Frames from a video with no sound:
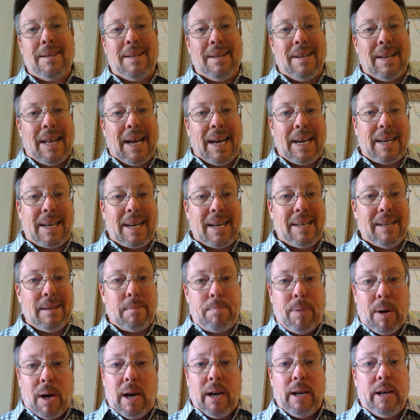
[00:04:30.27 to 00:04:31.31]
Like
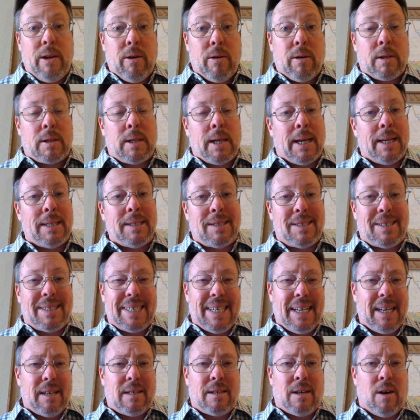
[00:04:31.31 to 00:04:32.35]
polyurethane,
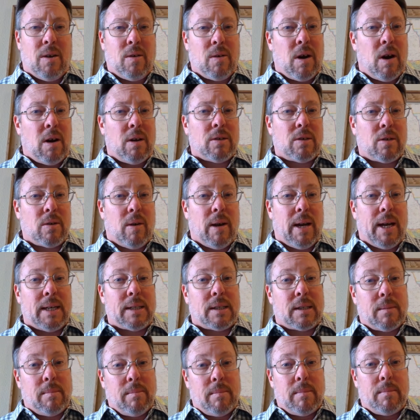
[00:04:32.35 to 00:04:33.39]
silicone also
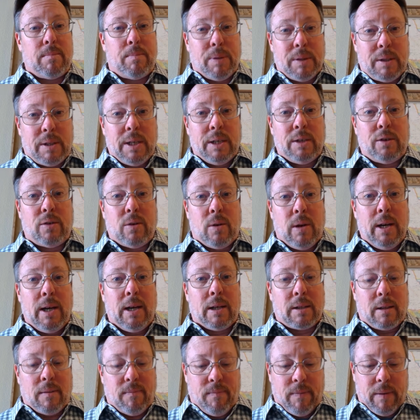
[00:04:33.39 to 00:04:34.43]
has some potential
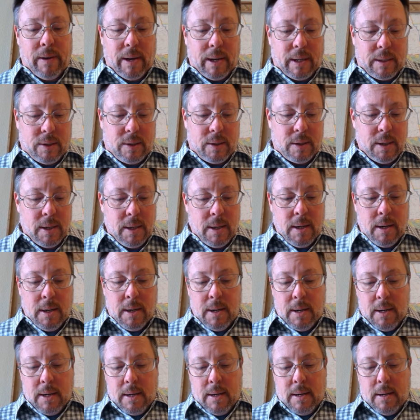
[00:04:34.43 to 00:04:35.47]
health effects.
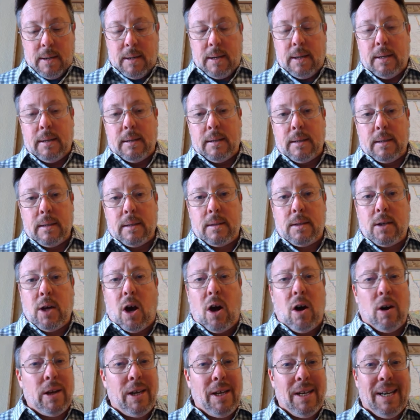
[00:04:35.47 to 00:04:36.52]

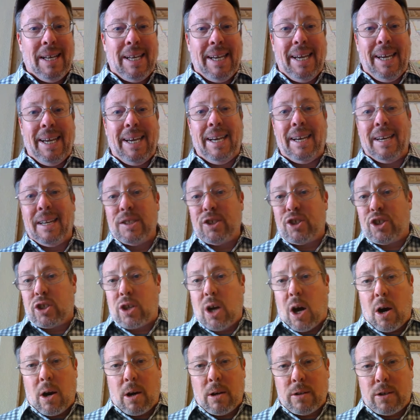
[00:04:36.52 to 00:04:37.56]
Toluene,
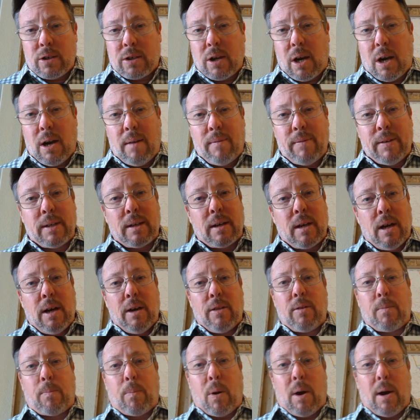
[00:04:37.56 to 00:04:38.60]
Stoddard solvent,
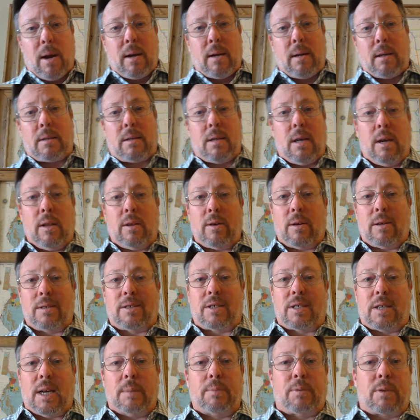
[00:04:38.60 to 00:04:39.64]
other products, other
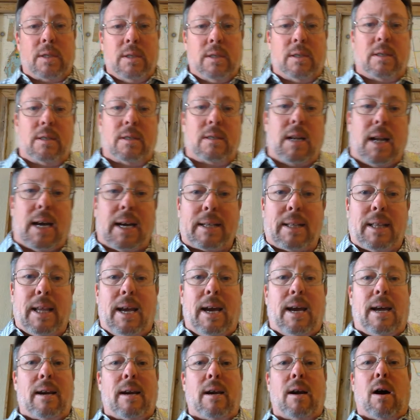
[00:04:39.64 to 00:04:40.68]
substances like
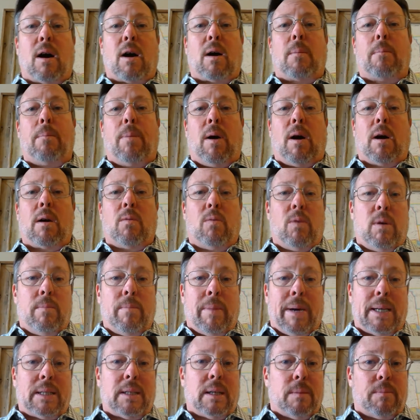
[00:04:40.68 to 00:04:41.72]
that are part of what
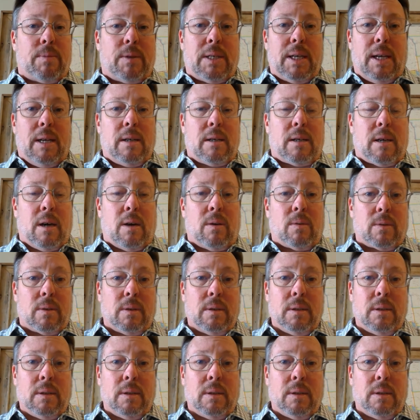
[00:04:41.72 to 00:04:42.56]
makes up silicone.